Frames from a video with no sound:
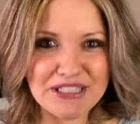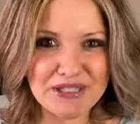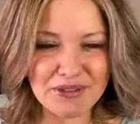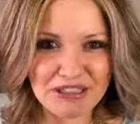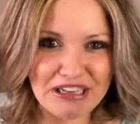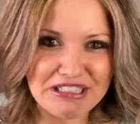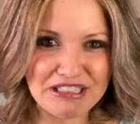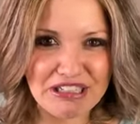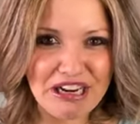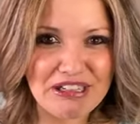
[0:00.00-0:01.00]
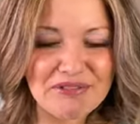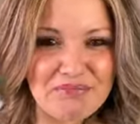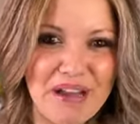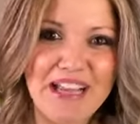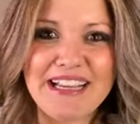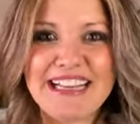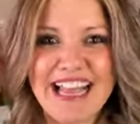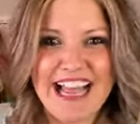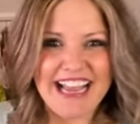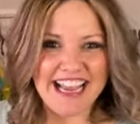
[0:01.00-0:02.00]
so we're testing it out. But
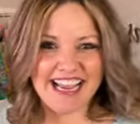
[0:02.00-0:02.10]
hi, hi,